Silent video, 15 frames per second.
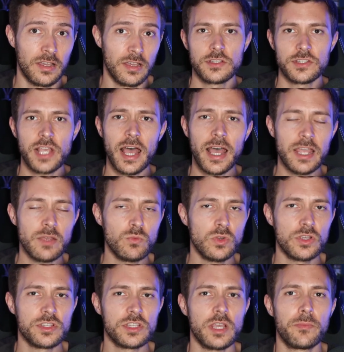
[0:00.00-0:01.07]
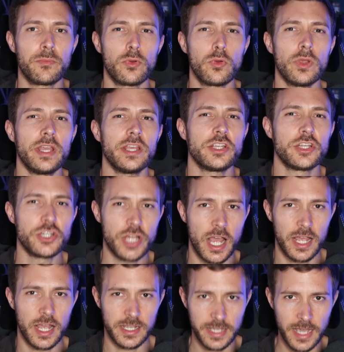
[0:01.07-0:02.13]
Sartin was a pretty
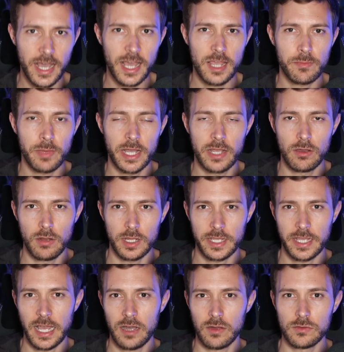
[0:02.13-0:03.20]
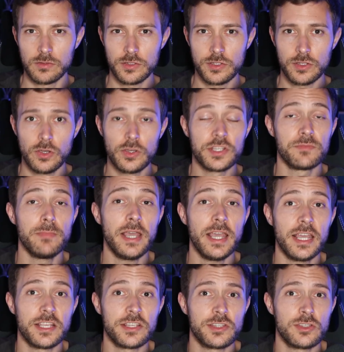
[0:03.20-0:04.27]
shy guy by all accounts, so his
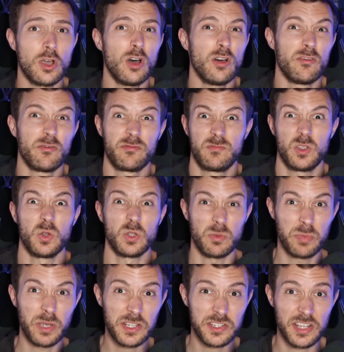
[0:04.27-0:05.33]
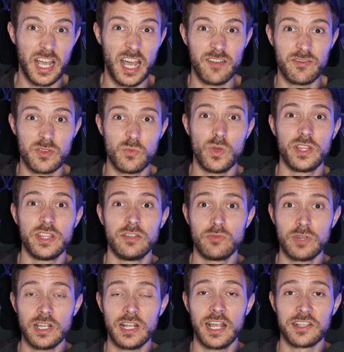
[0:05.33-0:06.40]
mates sort of took the piss out of him when they
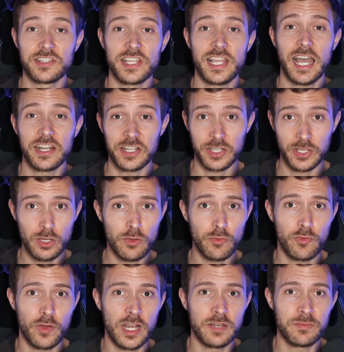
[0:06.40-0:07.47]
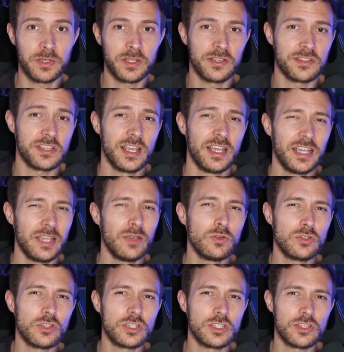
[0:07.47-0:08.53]
realised he had a girlfriend because he was
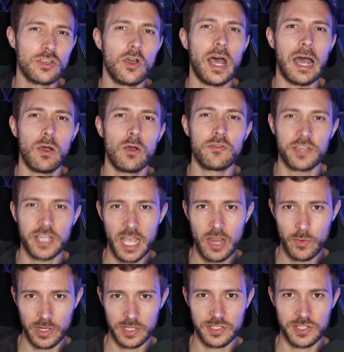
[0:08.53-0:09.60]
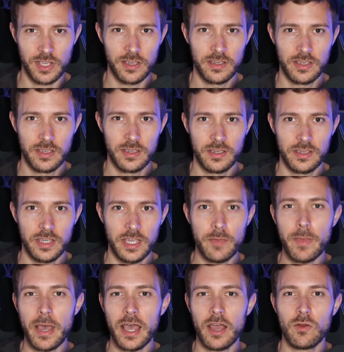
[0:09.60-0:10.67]
just so out of character. He
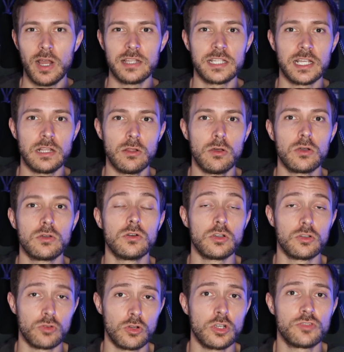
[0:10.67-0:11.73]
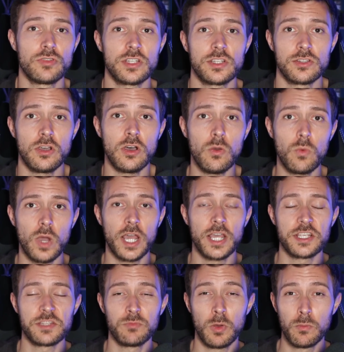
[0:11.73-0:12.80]
met her at the local grocery store where
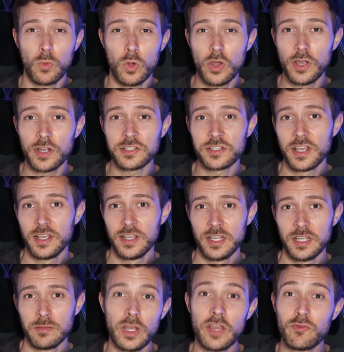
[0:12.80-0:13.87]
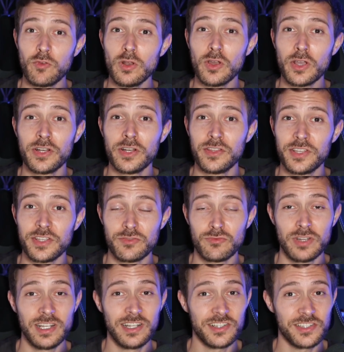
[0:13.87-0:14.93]
his mum worked, but if we're looking at this
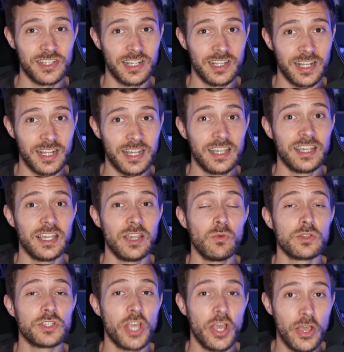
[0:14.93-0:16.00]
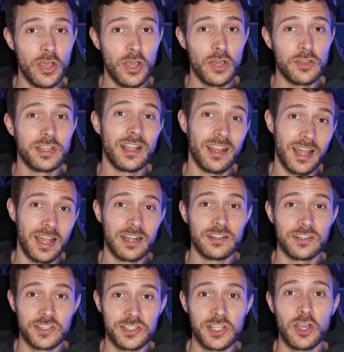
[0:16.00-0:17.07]
realistically, it was her that
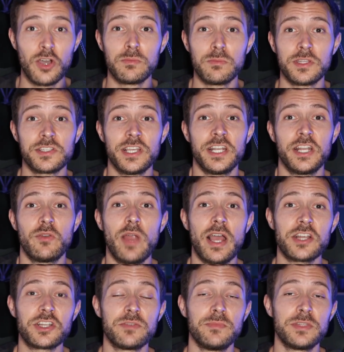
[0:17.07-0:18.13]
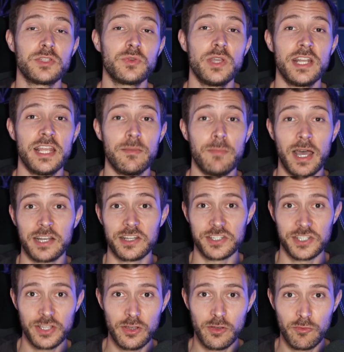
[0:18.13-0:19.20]
likely set up this interaction between him and his
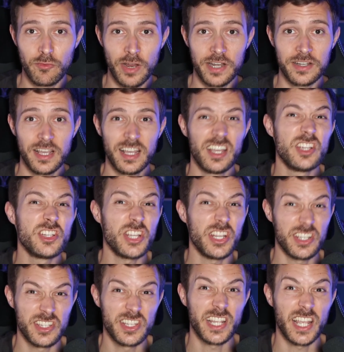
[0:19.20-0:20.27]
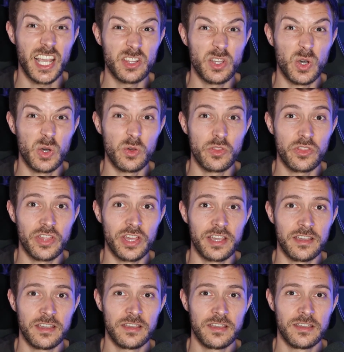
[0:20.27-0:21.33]
girlfriend. She instigated the whole
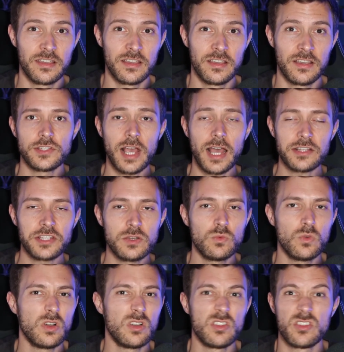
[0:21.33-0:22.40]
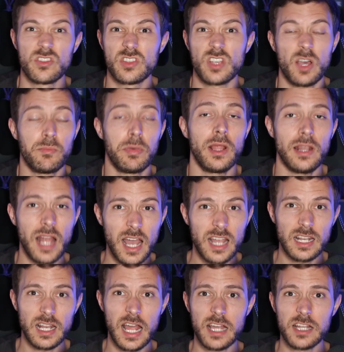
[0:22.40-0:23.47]
thing. Sartin was a
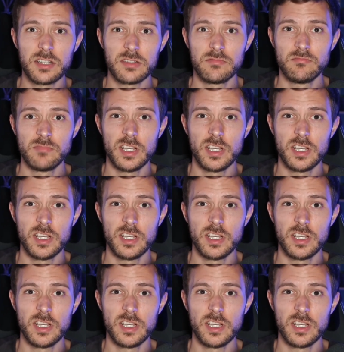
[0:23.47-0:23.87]
polite lad.